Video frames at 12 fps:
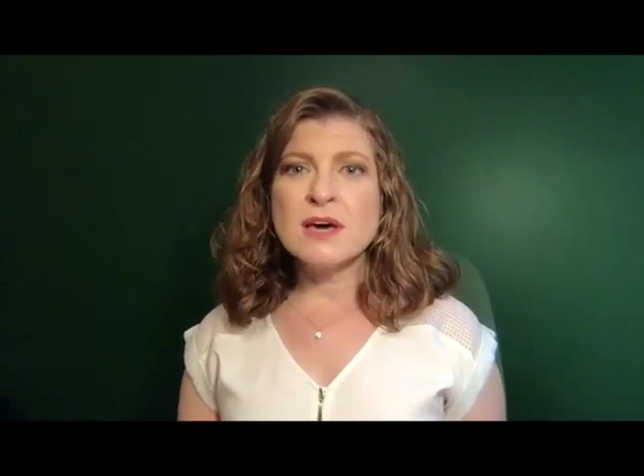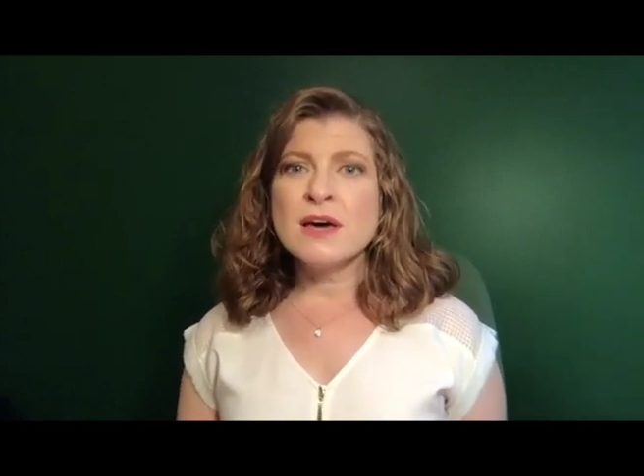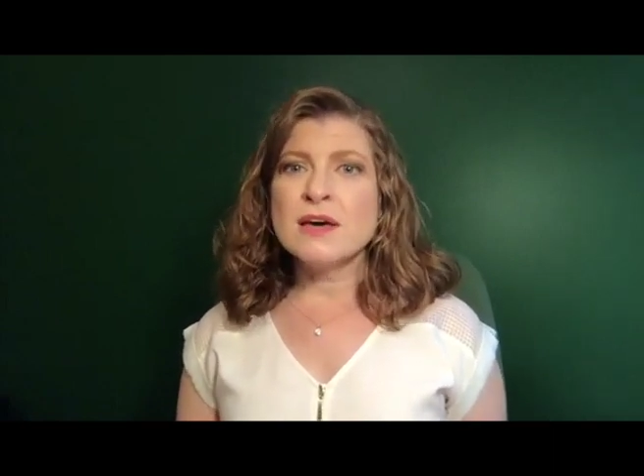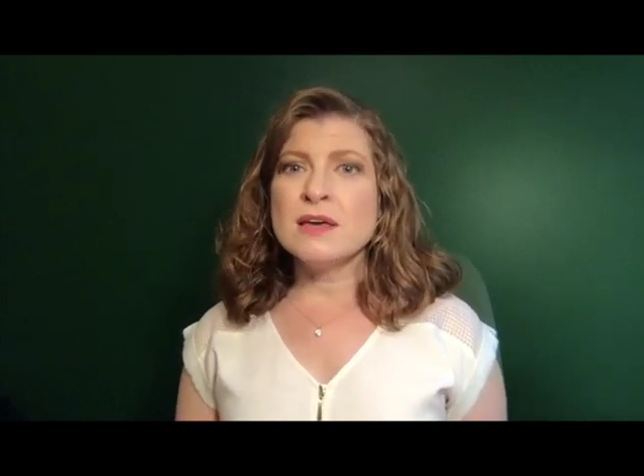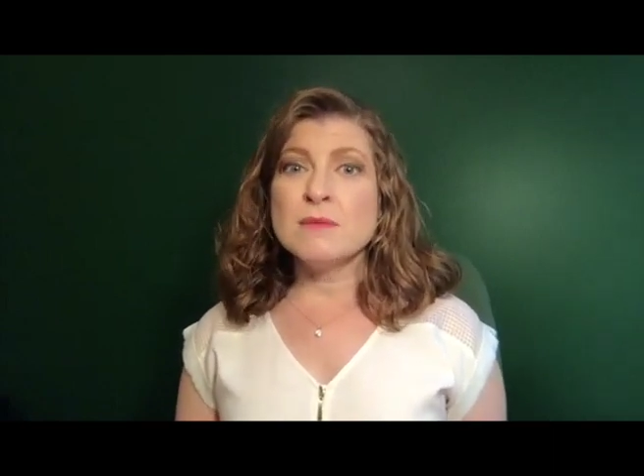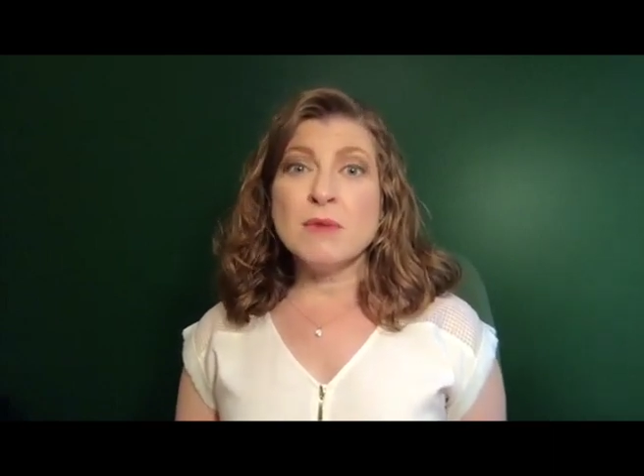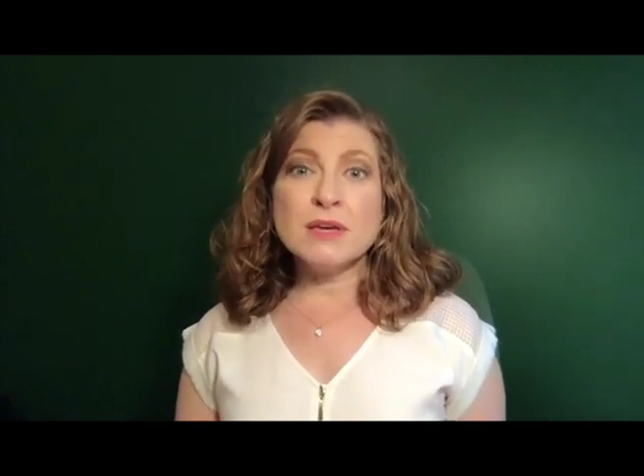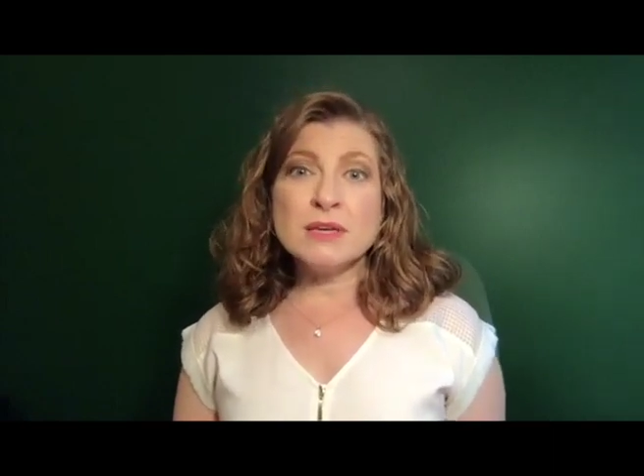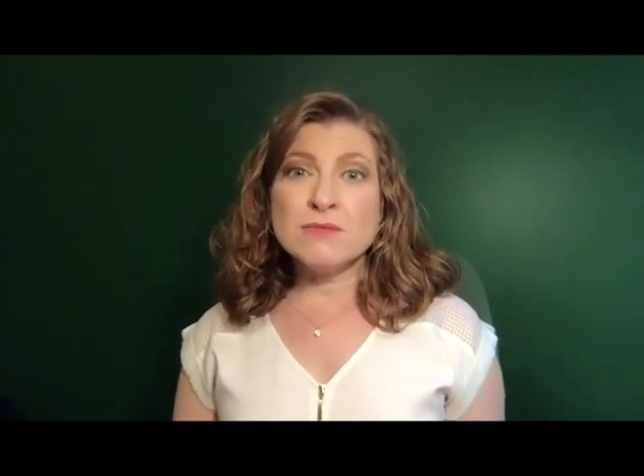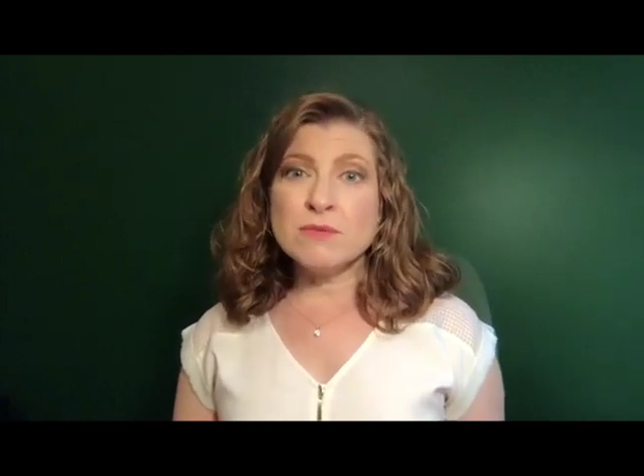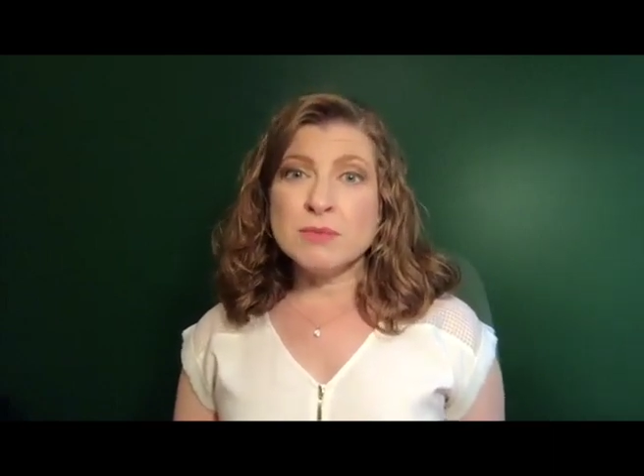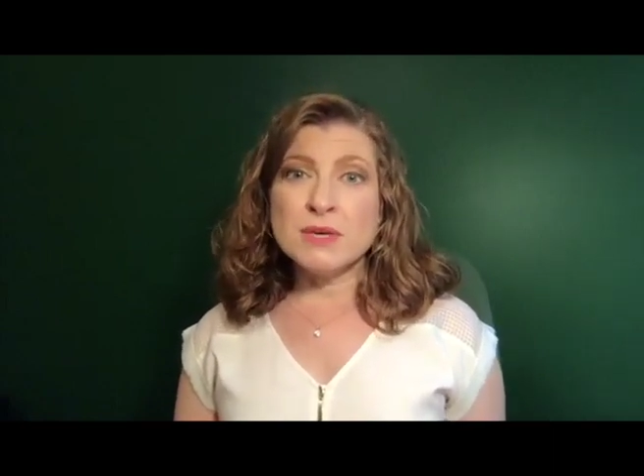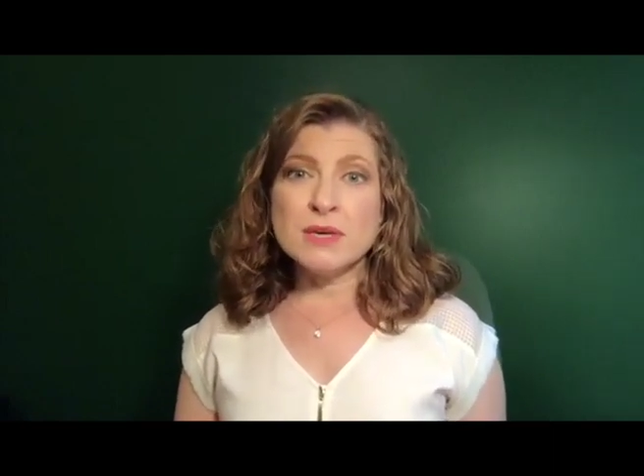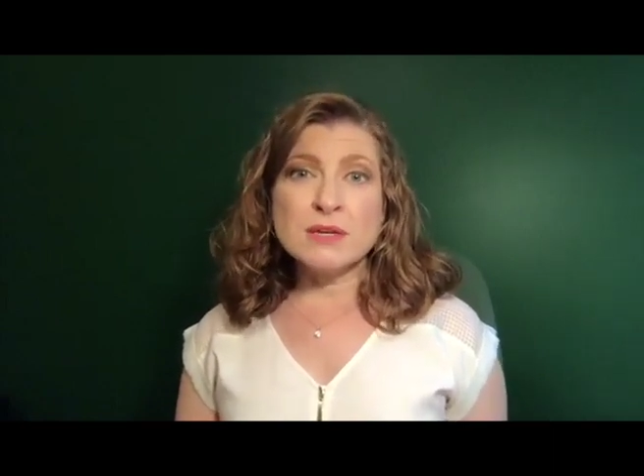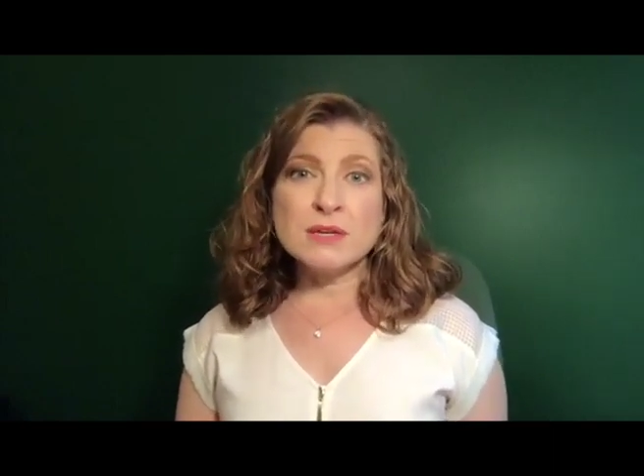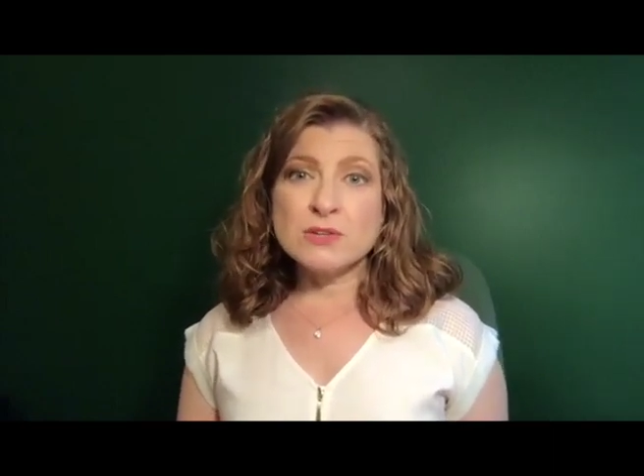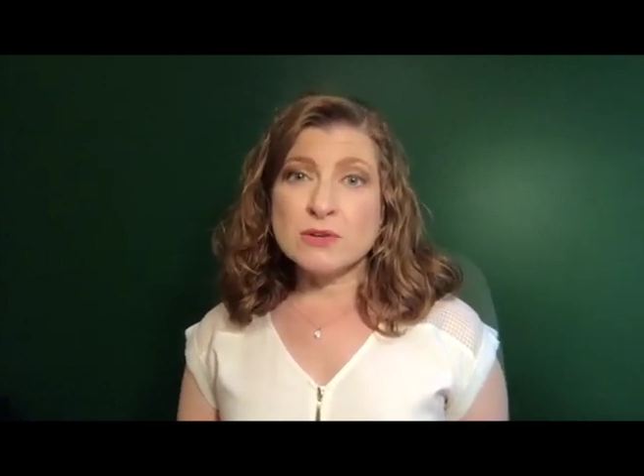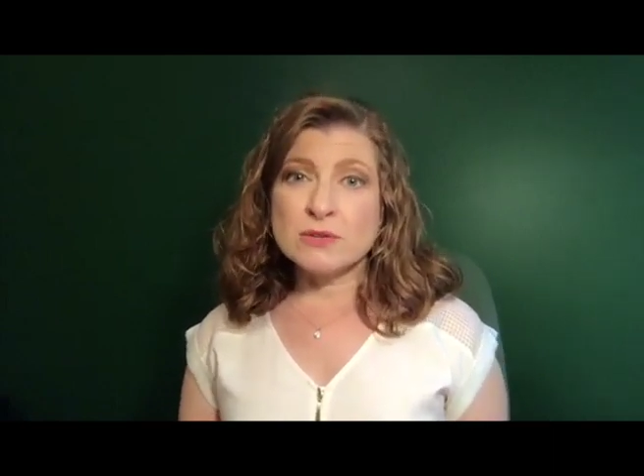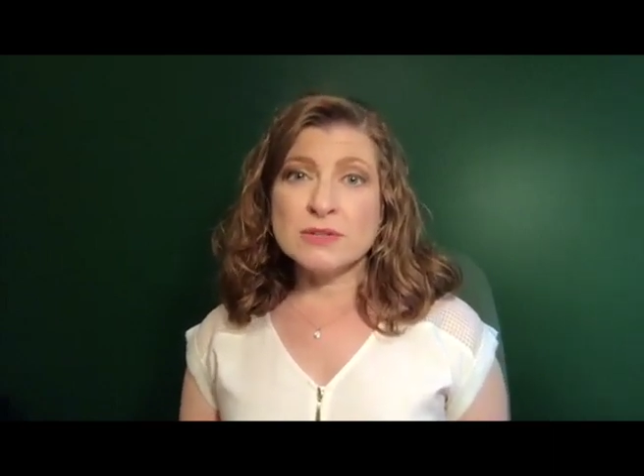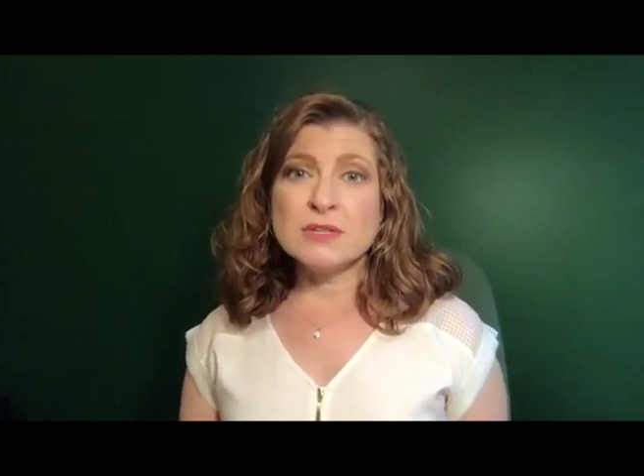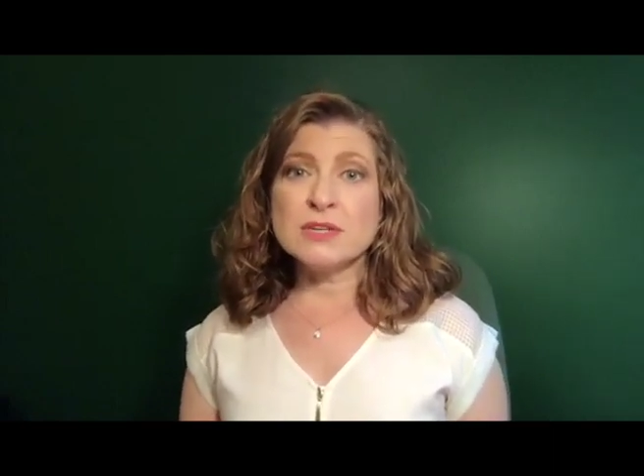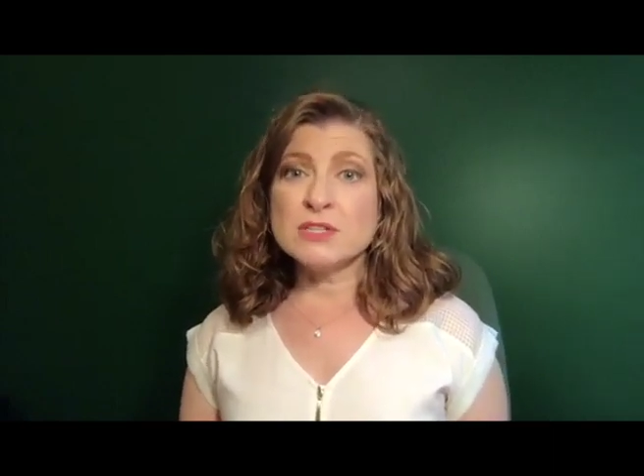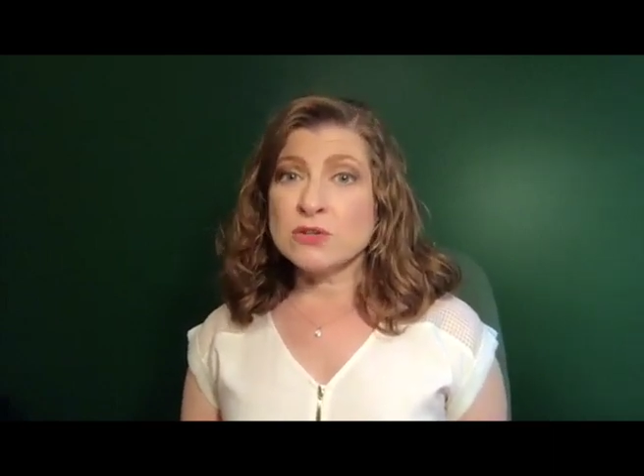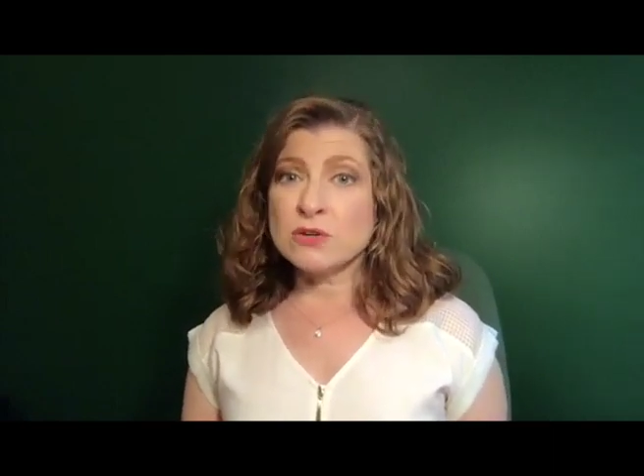It might even be an
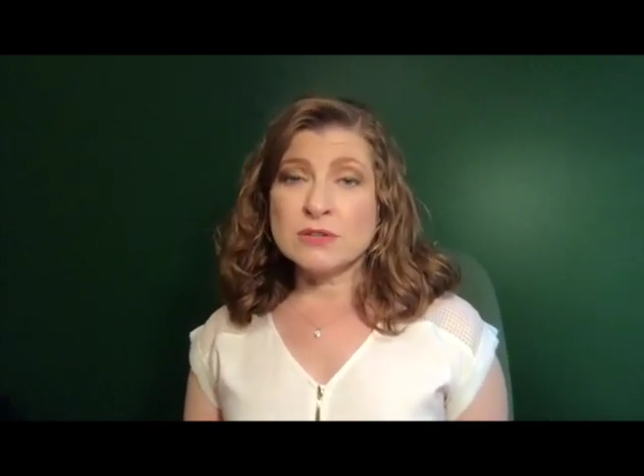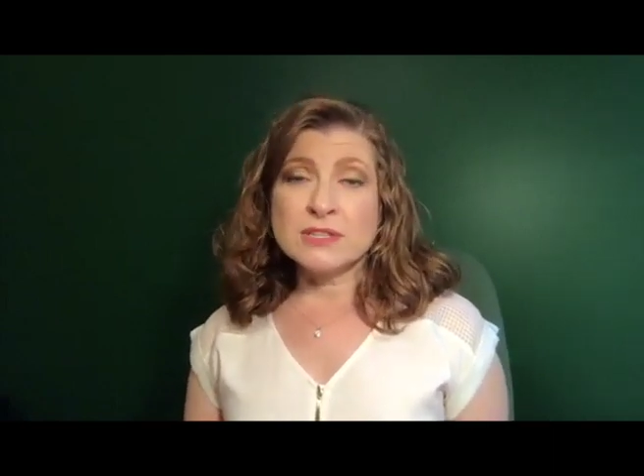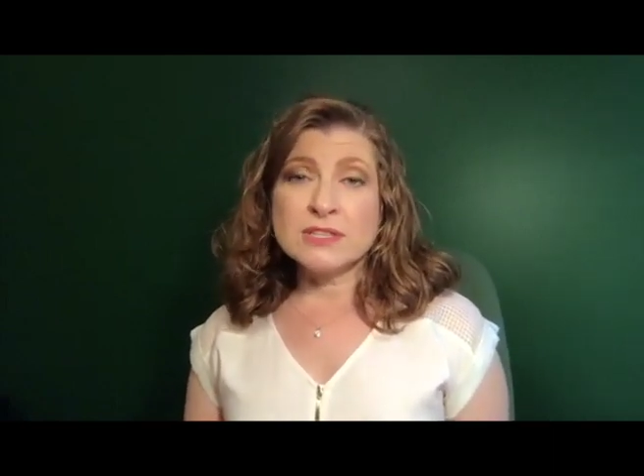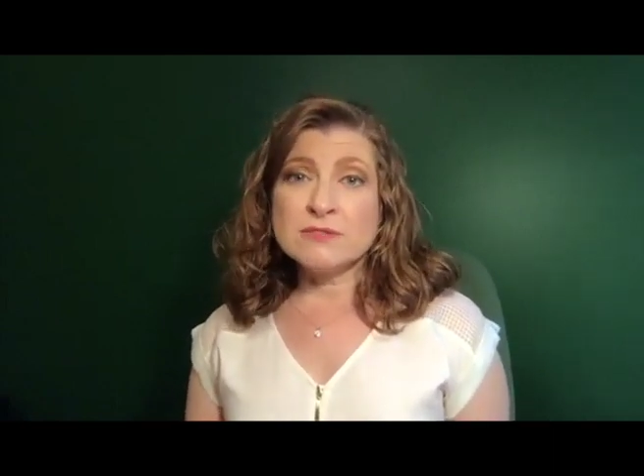internally